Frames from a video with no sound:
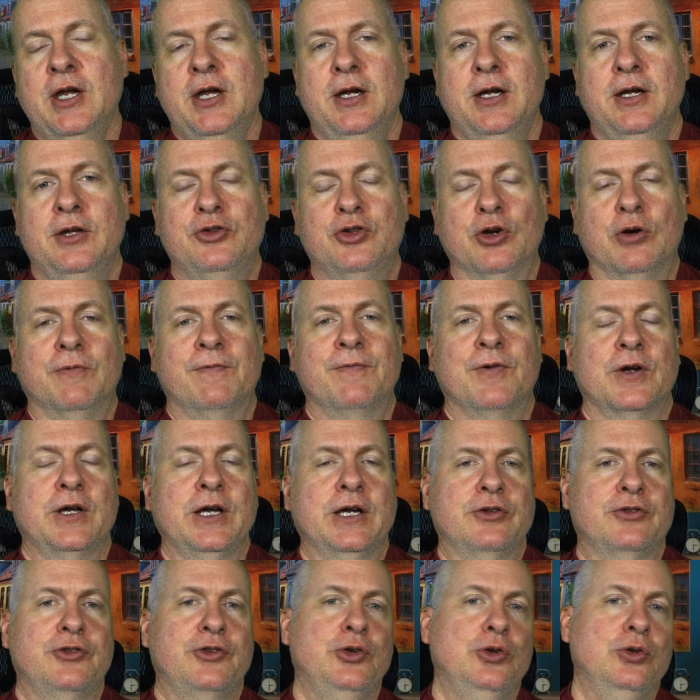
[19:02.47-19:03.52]
And don't
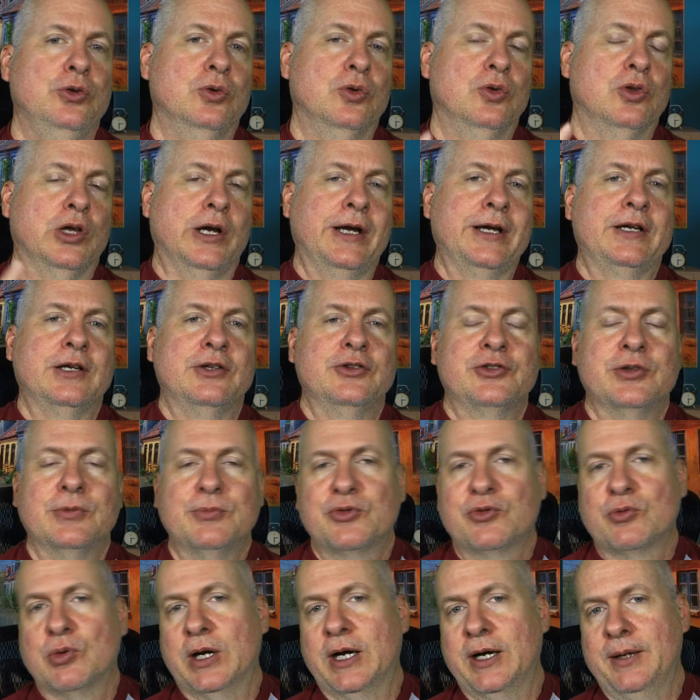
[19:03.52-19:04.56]
forget to like and
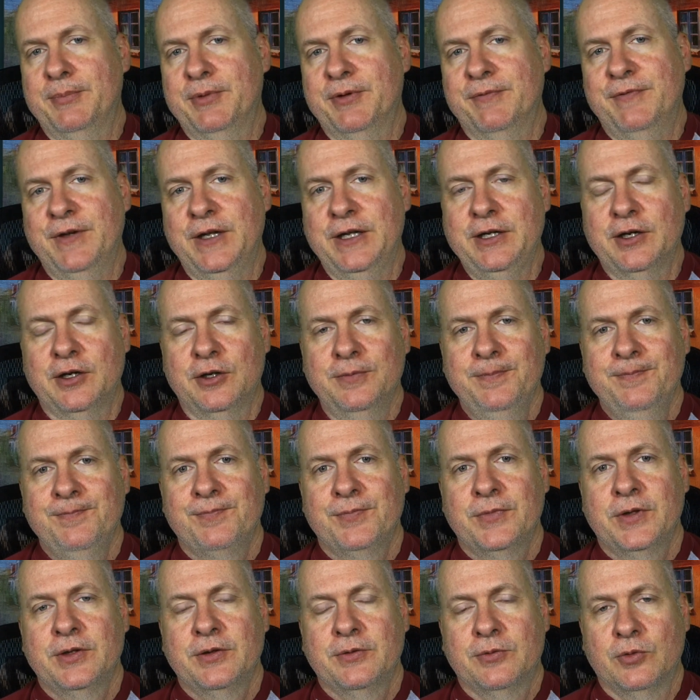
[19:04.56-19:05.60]
subscribe the video.
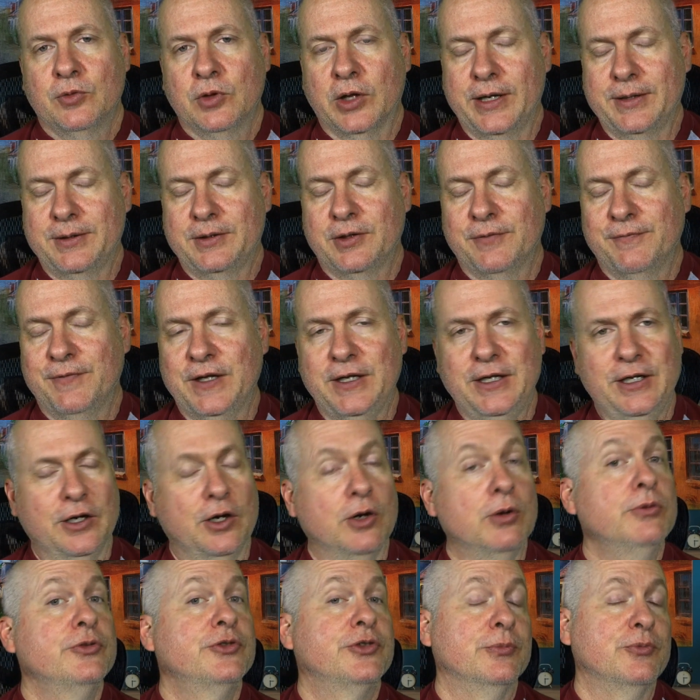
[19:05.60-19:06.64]
Like the video,
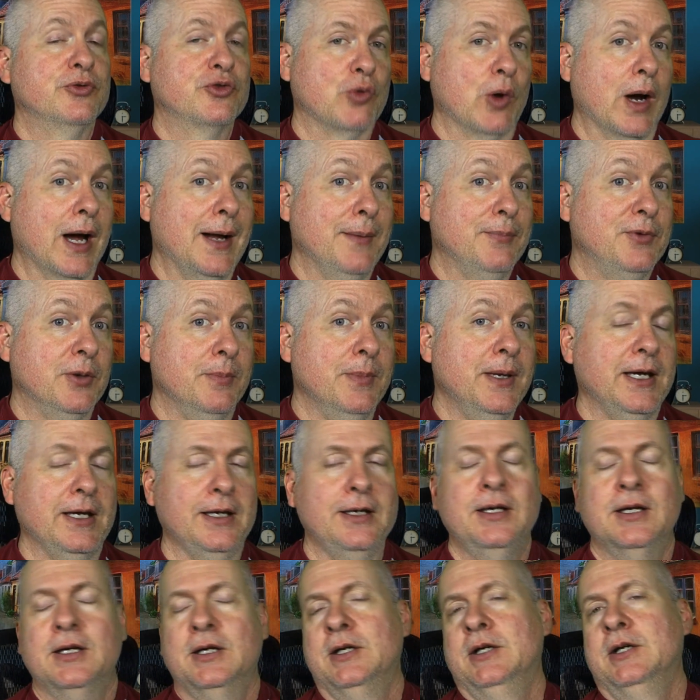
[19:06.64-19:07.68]
subscribe to me,
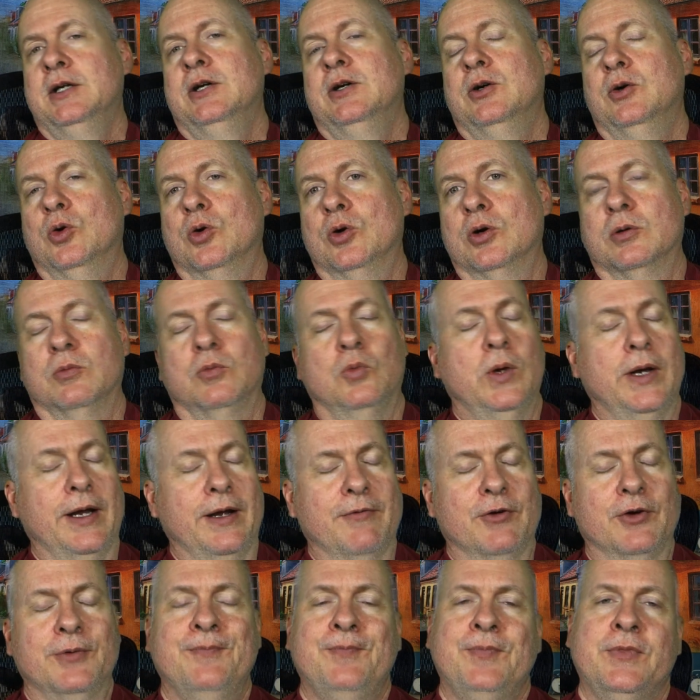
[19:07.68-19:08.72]
or
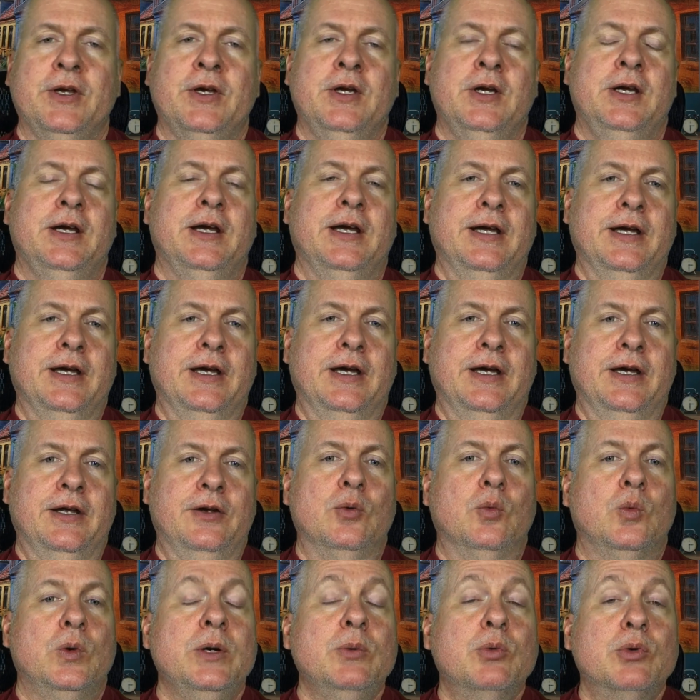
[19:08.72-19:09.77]
whatever. And
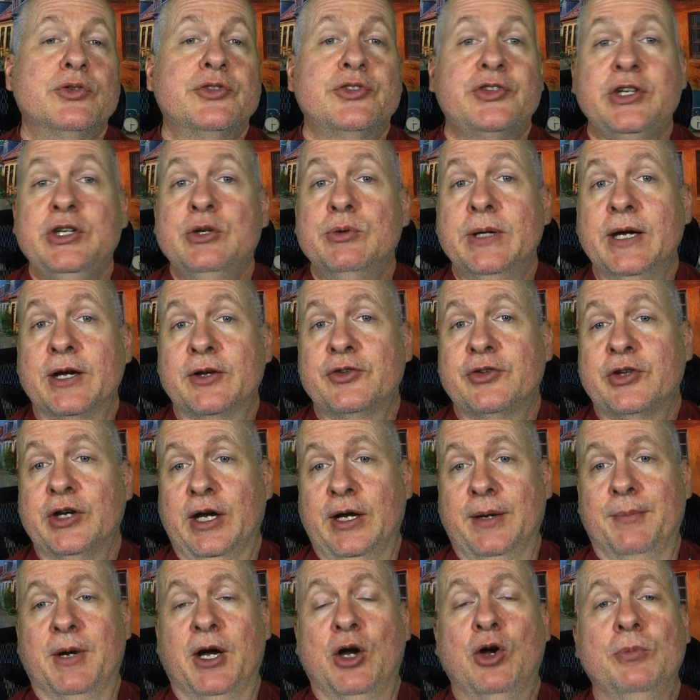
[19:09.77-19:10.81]
we will see you next
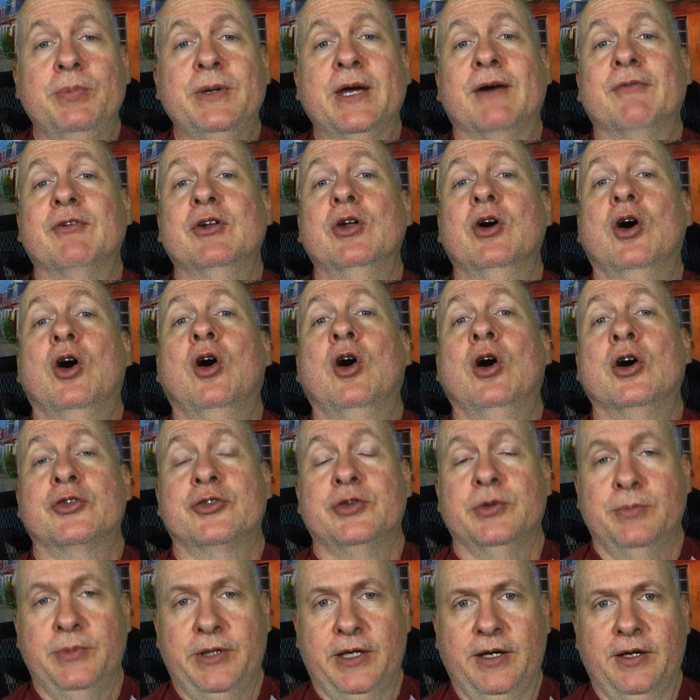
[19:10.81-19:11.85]
time. I hope you have an
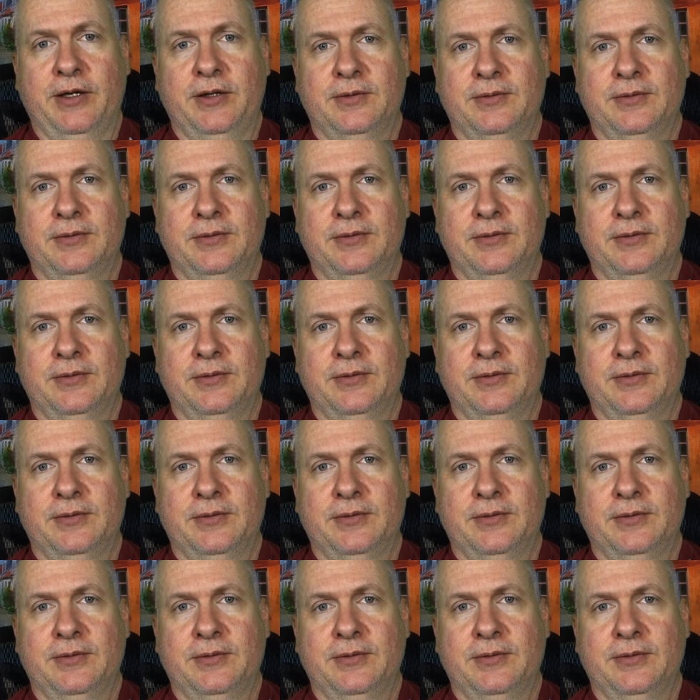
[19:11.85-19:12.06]
awesome day.